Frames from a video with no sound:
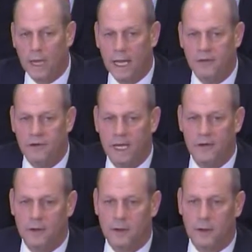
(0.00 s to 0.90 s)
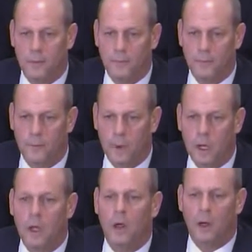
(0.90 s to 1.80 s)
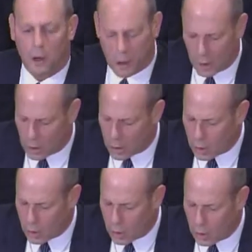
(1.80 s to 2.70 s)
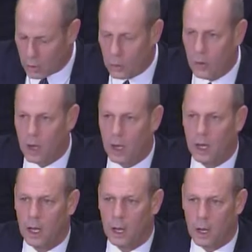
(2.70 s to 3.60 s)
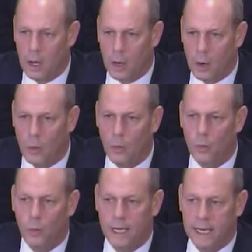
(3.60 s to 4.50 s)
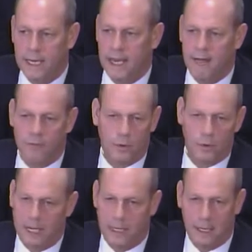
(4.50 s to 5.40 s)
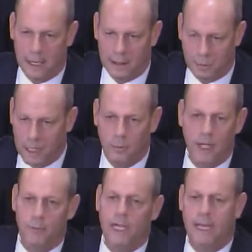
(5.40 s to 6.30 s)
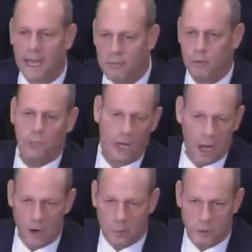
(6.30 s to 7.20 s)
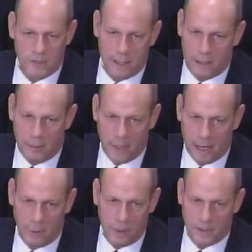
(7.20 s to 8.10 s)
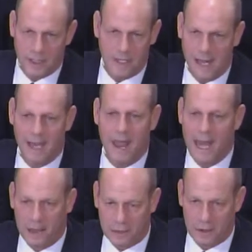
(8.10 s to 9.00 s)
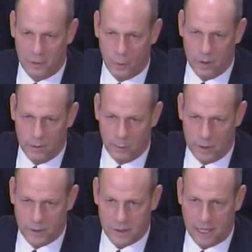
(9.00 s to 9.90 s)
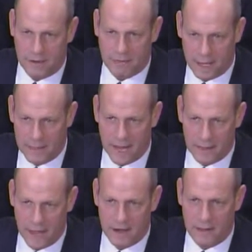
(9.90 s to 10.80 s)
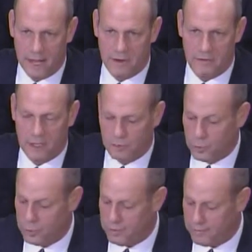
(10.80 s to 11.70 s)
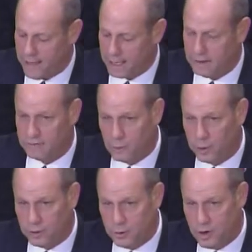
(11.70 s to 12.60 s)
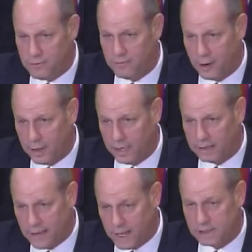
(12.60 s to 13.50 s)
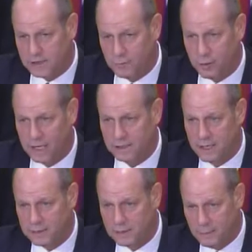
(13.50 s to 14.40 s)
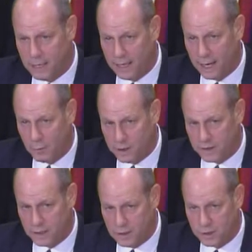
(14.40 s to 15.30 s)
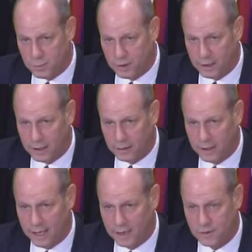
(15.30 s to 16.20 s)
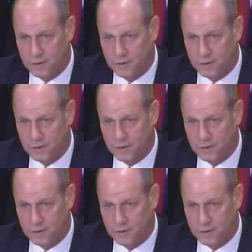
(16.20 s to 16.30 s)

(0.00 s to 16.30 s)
There's no way to guarantee that they don't have something in their background that would be suspicious. We can never 100% eliminate risk in anything that we do in this life. That is a truth. The fact is that we do have a very intensive process to mitigate risk in this particular case.